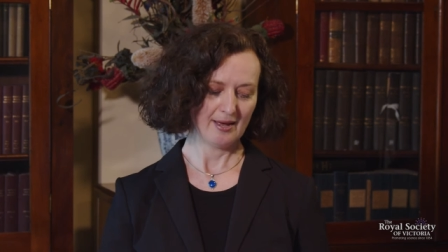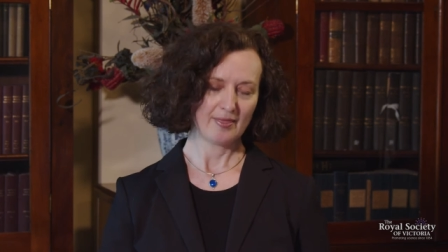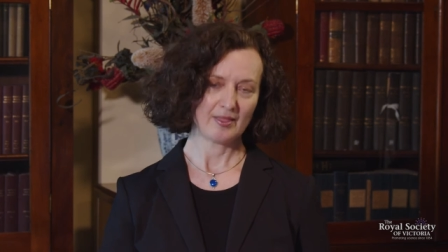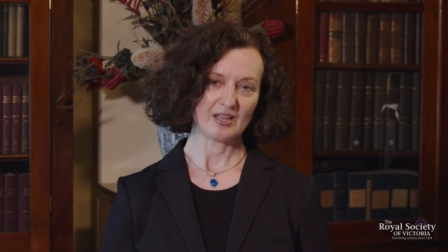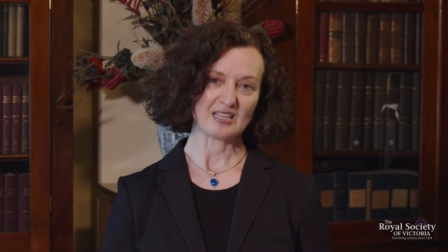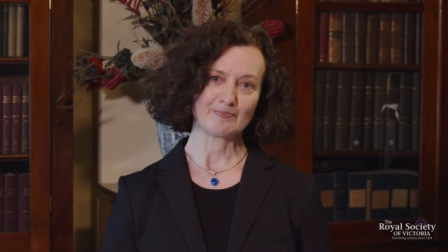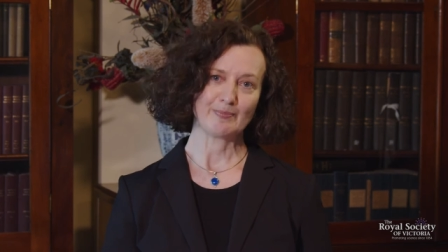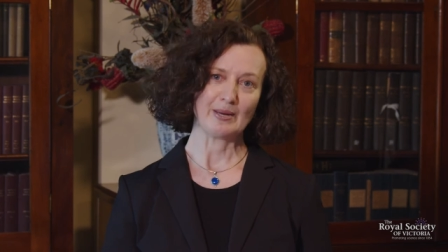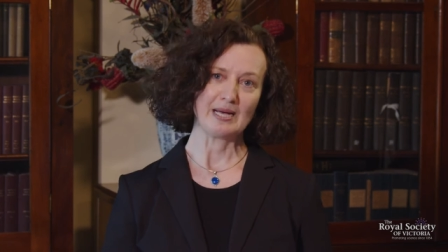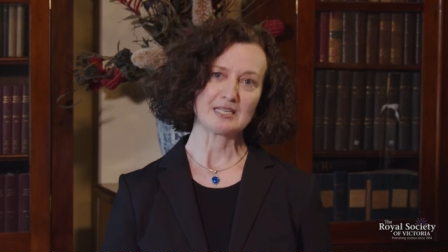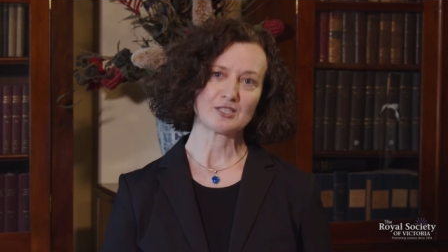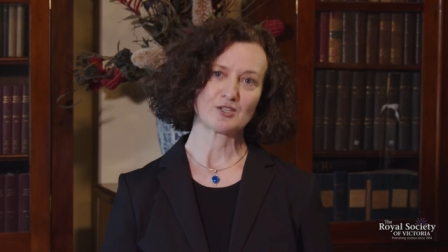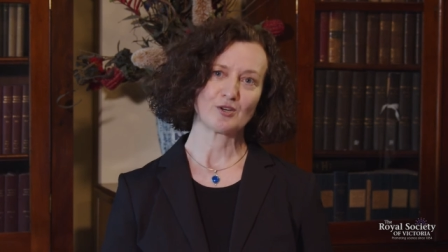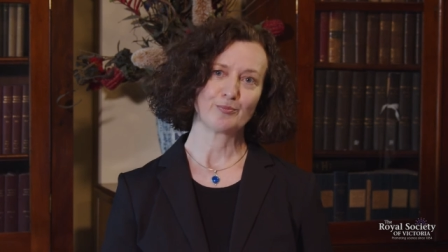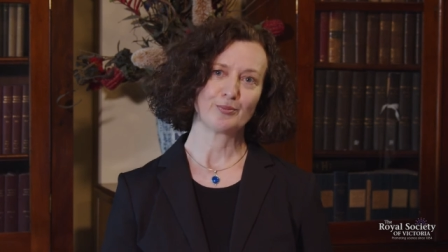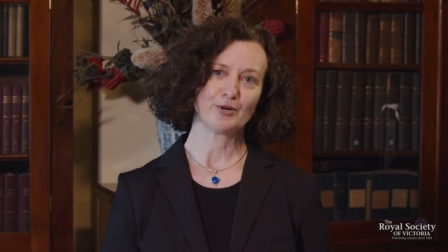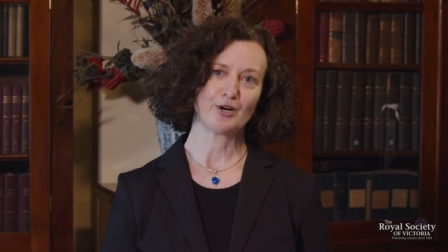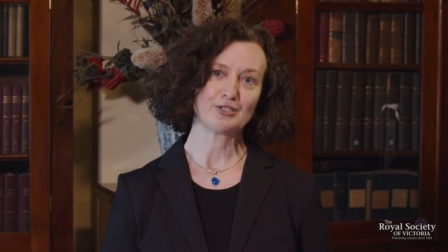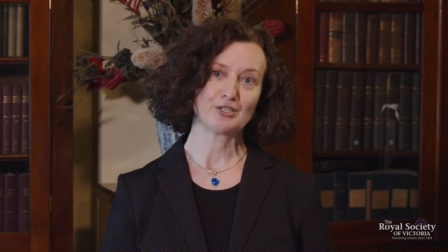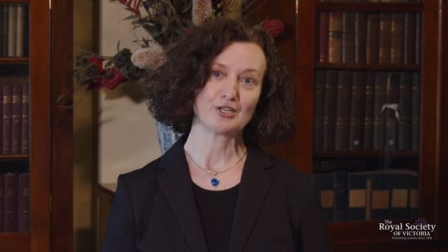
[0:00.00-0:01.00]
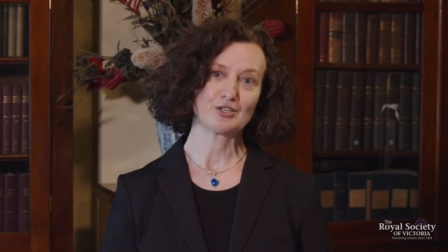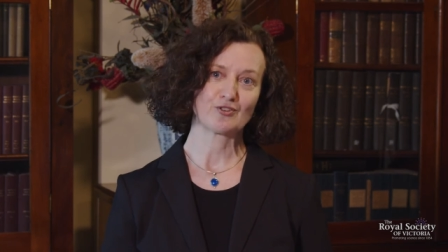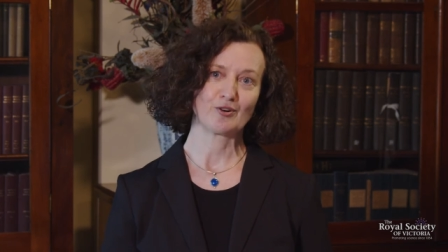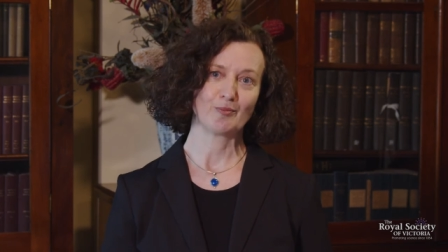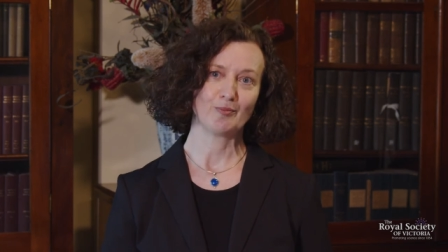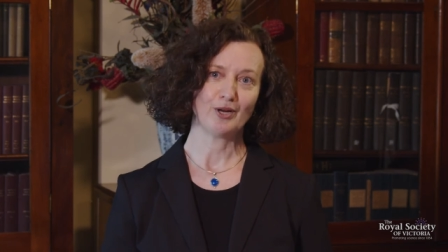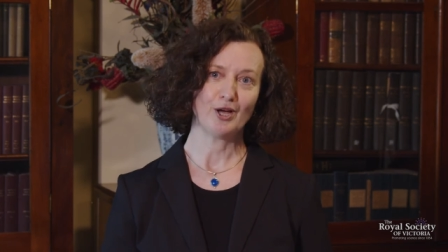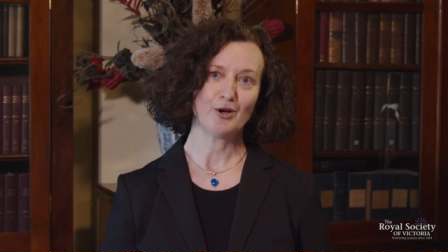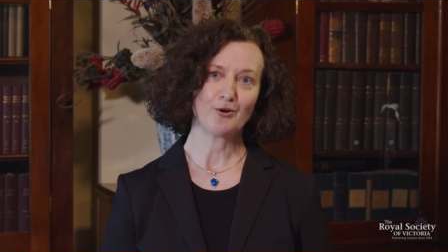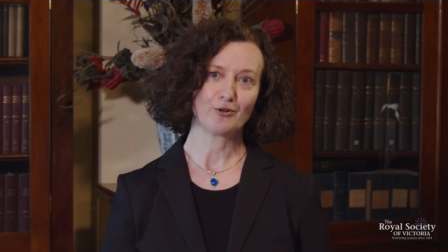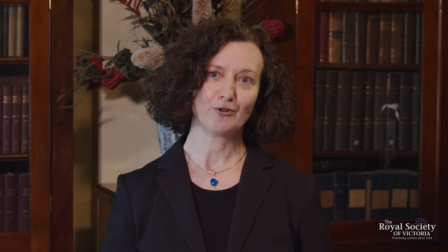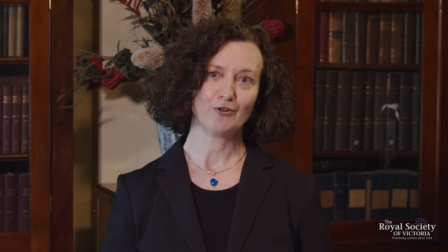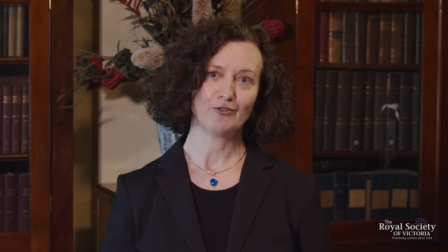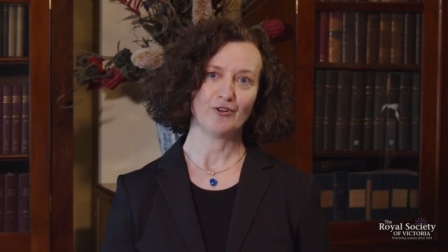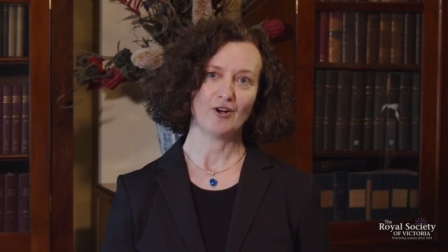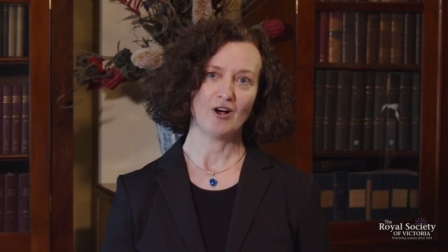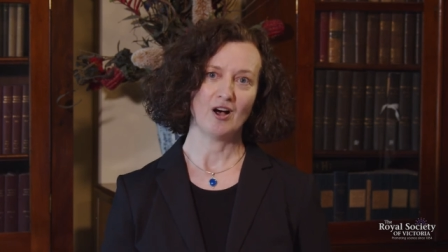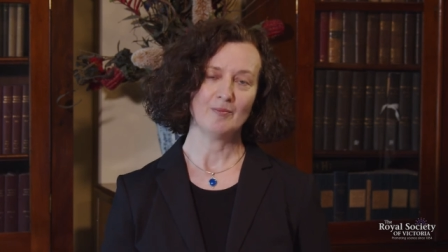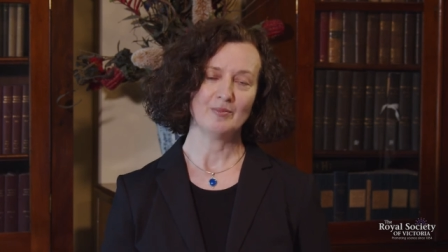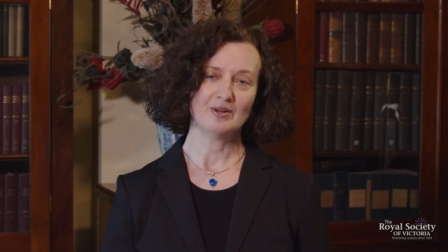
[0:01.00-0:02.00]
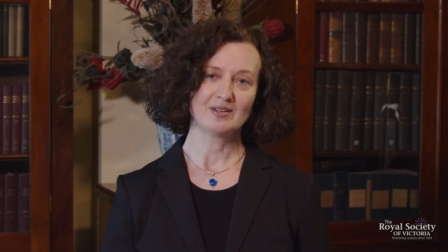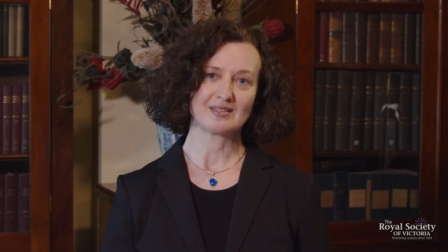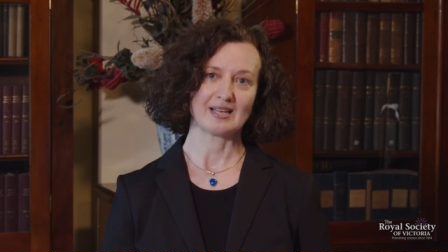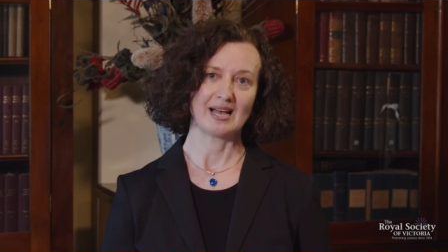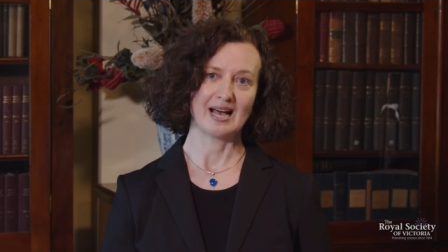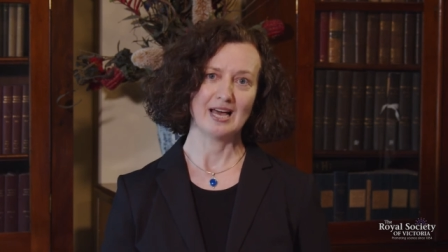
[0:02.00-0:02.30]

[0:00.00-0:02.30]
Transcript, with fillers: that's based on produce from local farmers